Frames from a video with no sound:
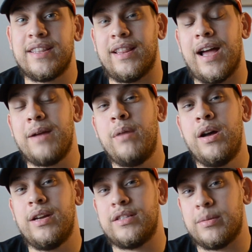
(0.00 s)
the like
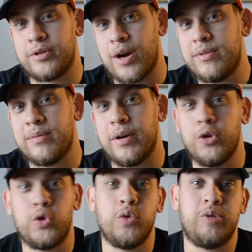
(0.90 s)
button and subscribe to my
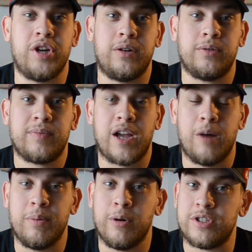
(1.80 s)
YouTube channel. I'll
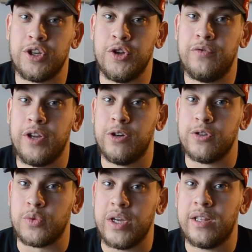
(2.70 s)
be posting new
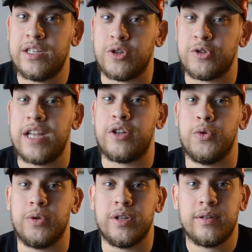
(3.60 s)
videos weekly, so stay
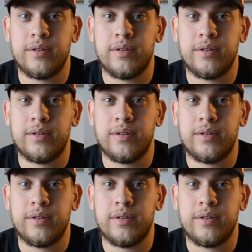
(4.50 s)
tuned.